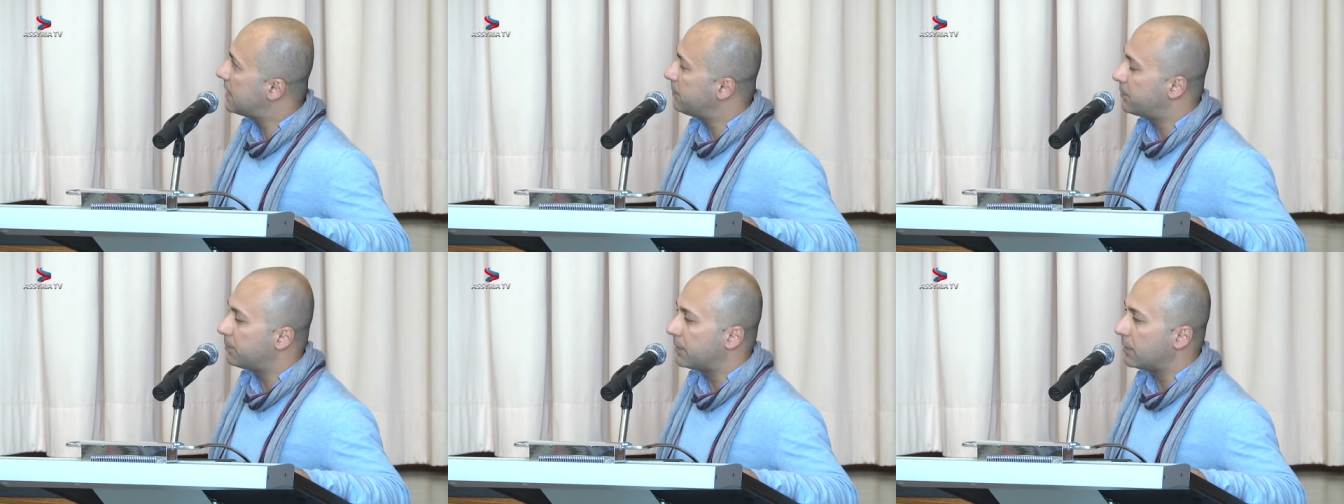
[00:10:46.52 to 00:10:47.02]

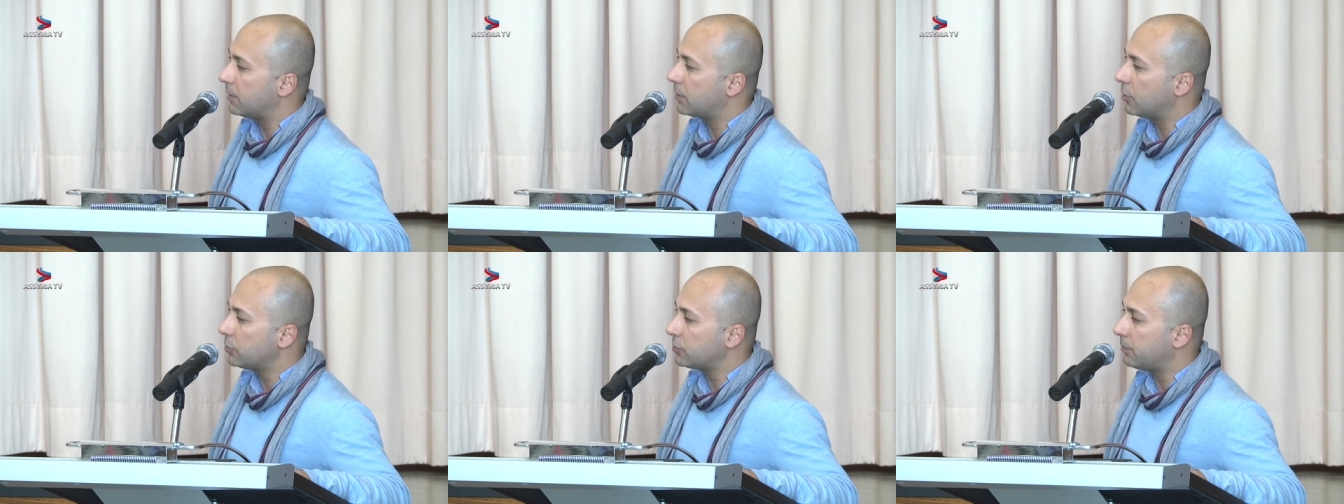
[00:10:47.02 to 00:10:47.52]
up
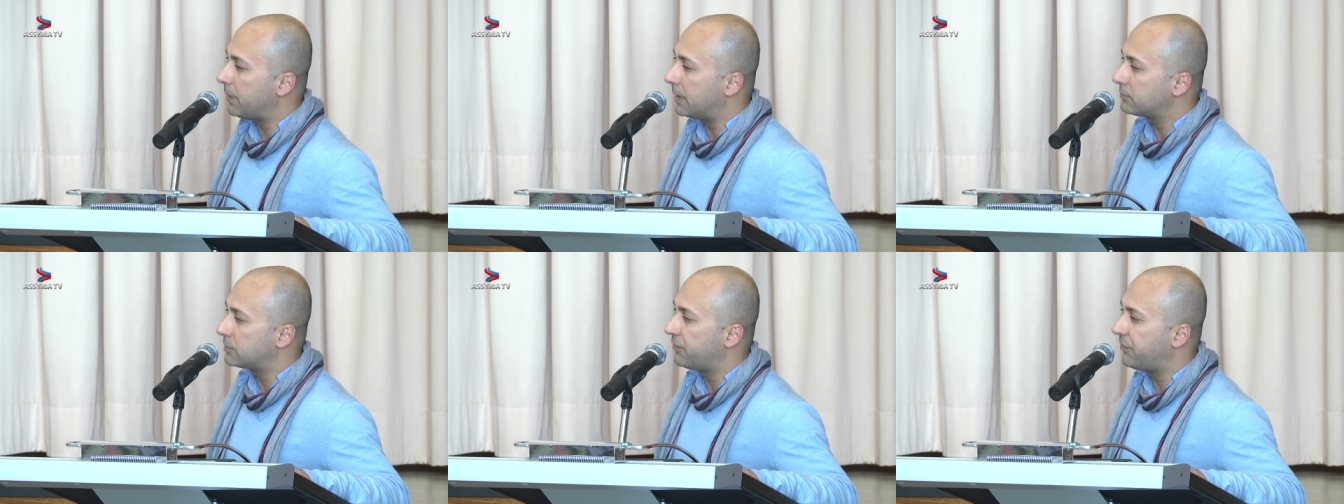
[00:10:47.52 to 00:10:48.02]
a lot
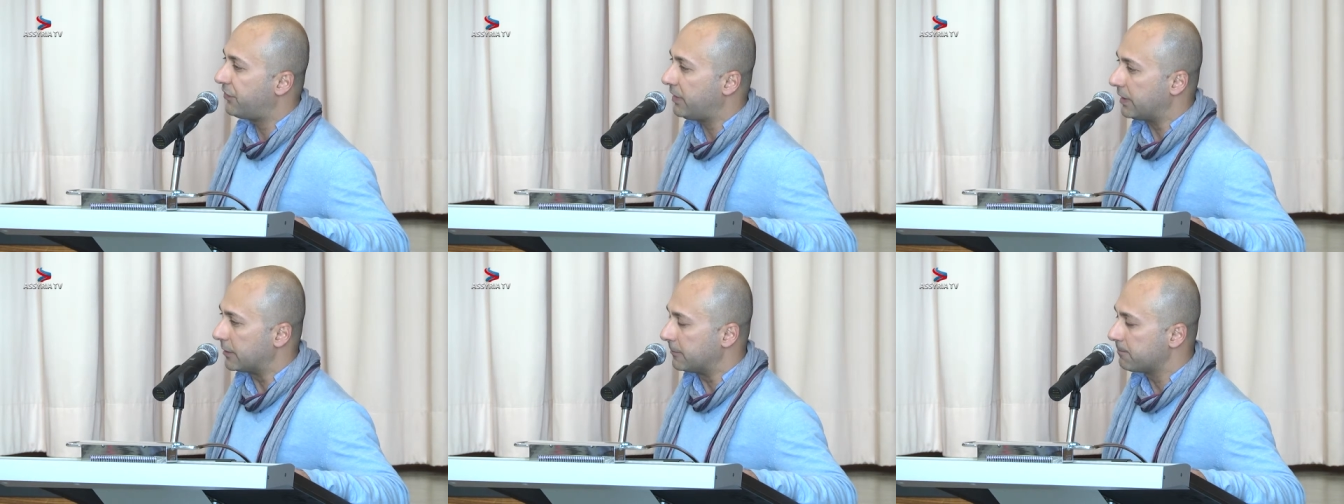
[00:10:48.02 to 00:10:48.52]
about
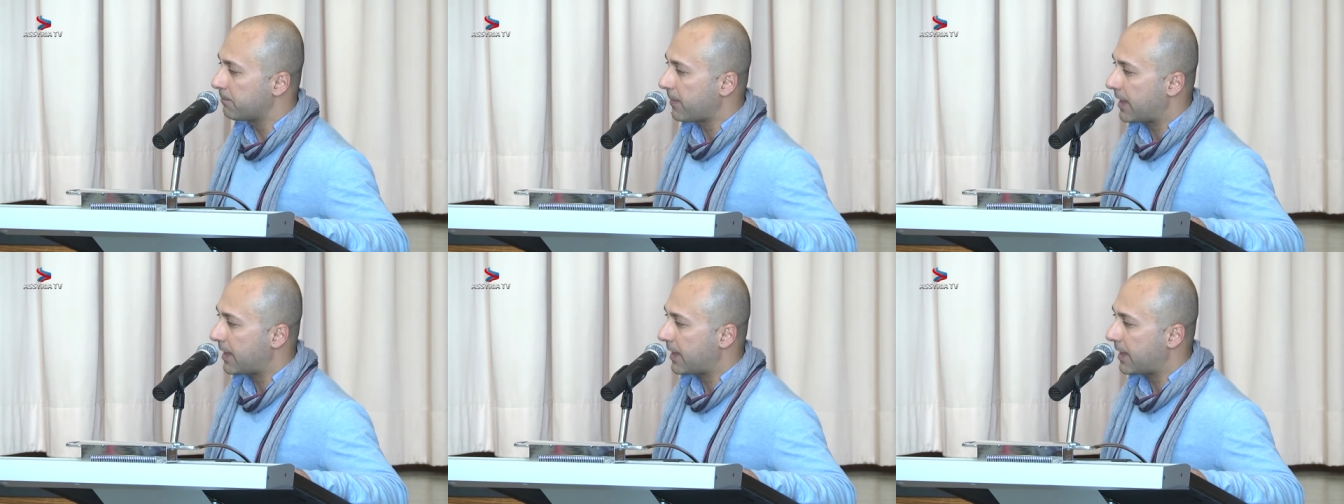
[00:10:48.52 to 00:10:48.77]
fear,